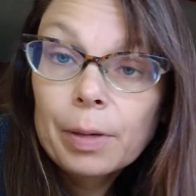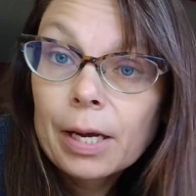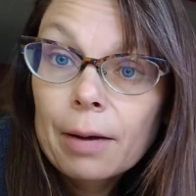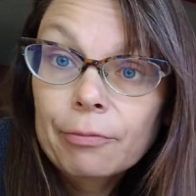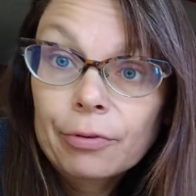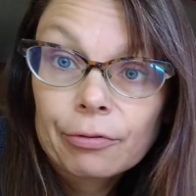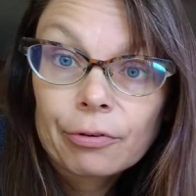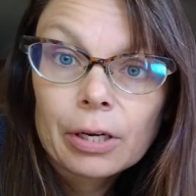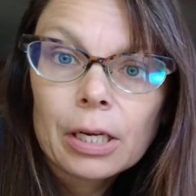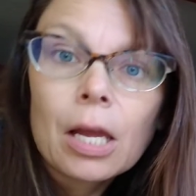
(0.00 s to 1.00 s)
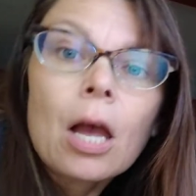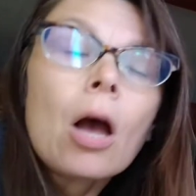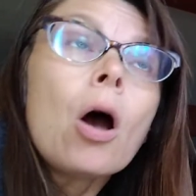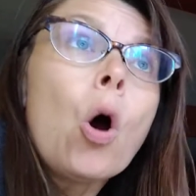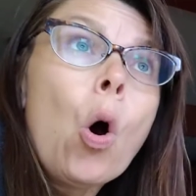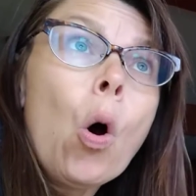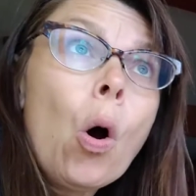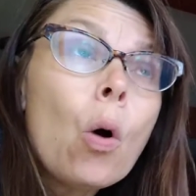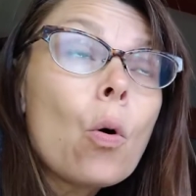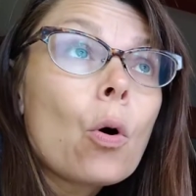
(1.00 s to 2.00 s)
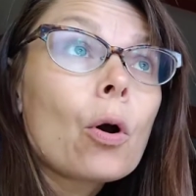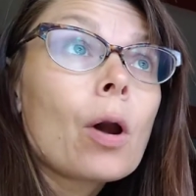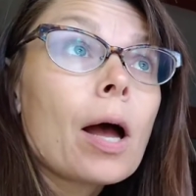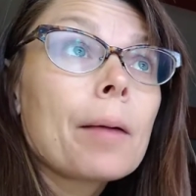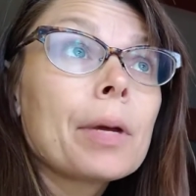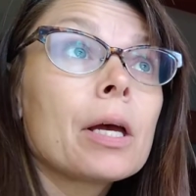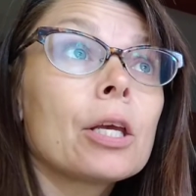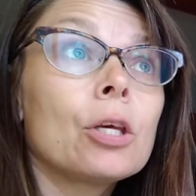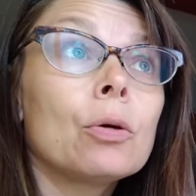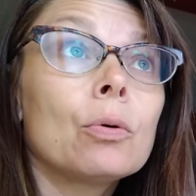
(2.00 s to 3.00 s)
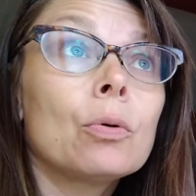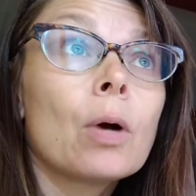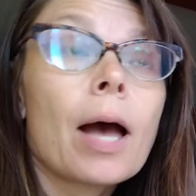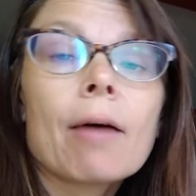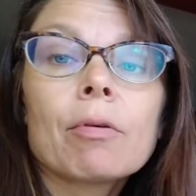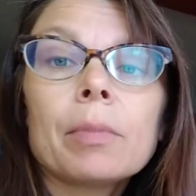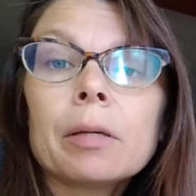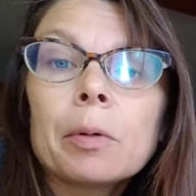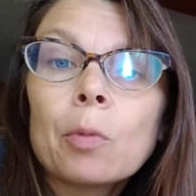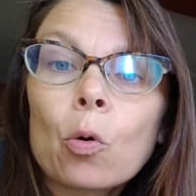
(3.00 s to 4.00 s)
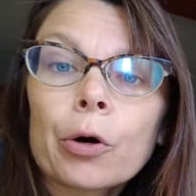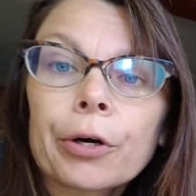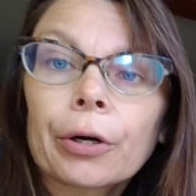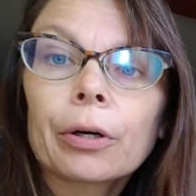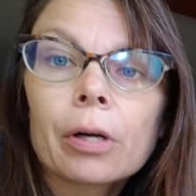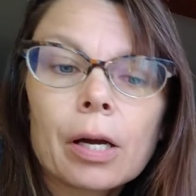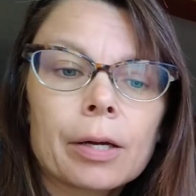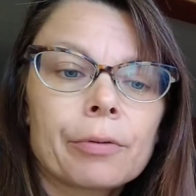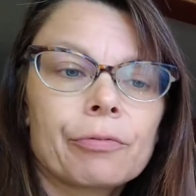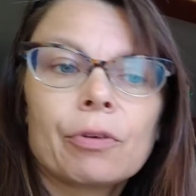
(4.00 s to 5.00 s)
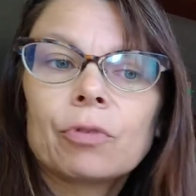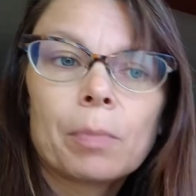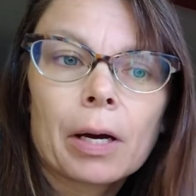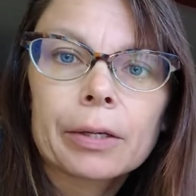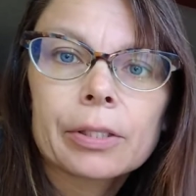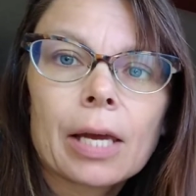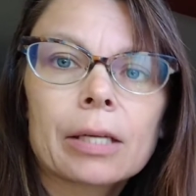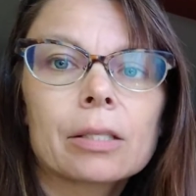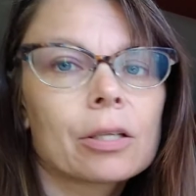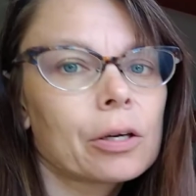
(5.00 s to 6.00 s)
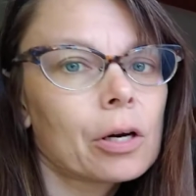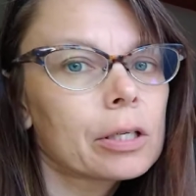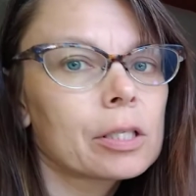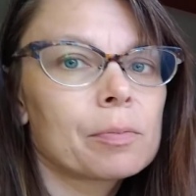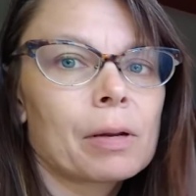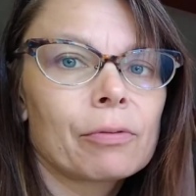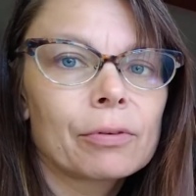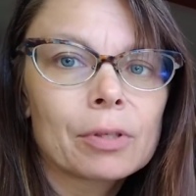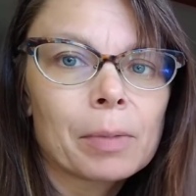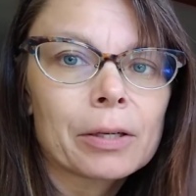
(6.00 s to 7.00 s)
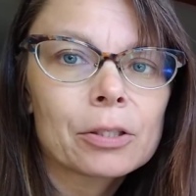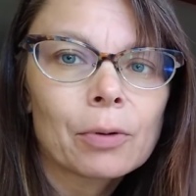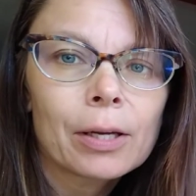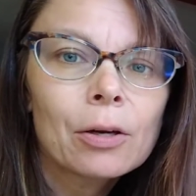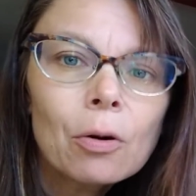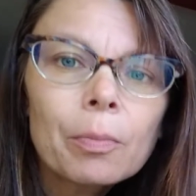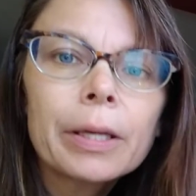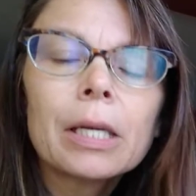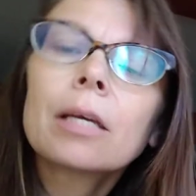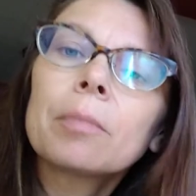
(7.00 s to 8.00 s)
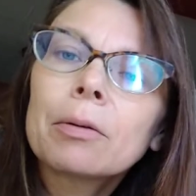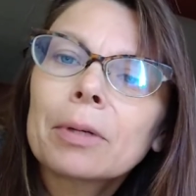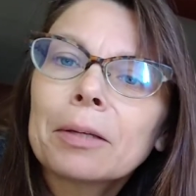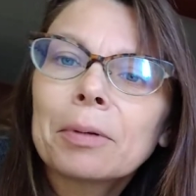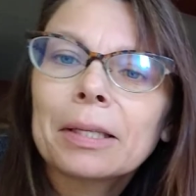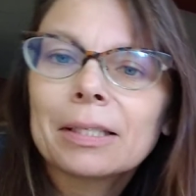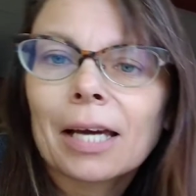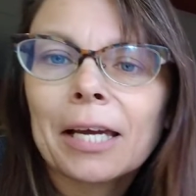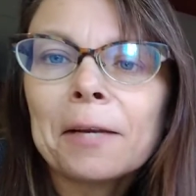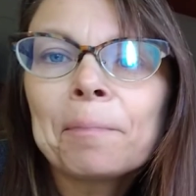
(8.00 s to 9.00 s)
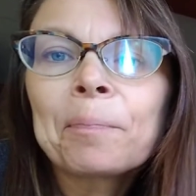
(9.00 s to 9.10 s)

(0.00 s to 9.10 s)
pick up for free, or you have a minimum order of $50, and it's not hard to spend $50. So I know money can be really, really tight,